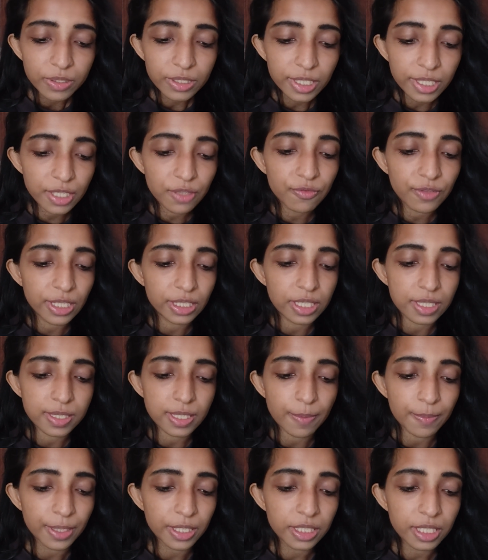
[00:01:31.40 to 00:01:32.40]
The Rig Veda
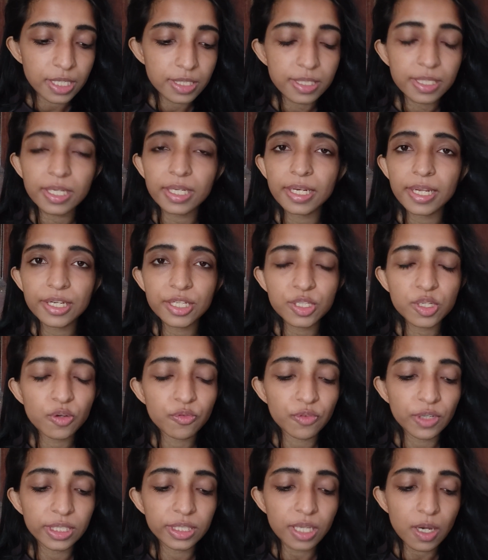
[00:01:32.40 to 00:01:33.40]
Samhita is a collection
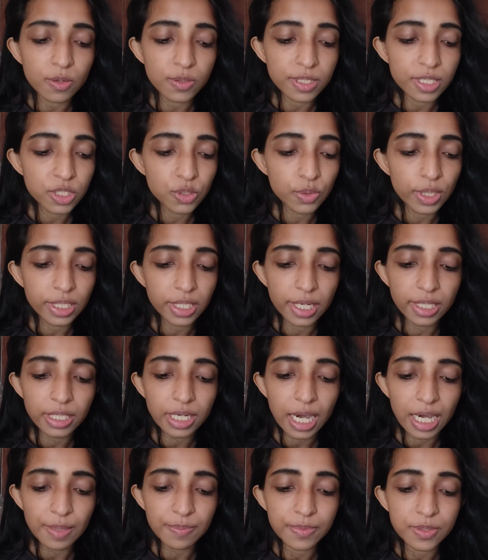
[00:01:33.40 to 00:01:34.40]
of 1028
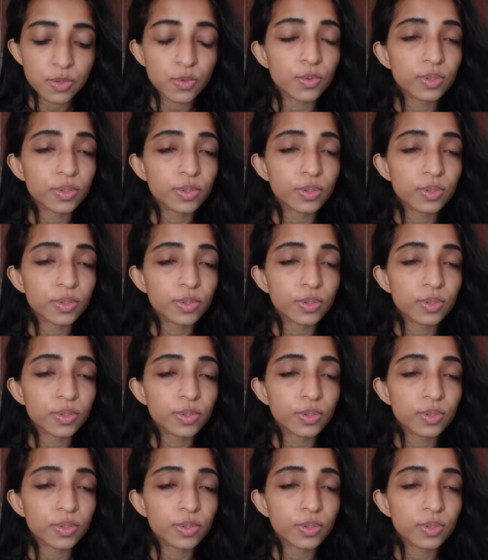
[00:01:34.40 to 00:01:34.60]
hymns,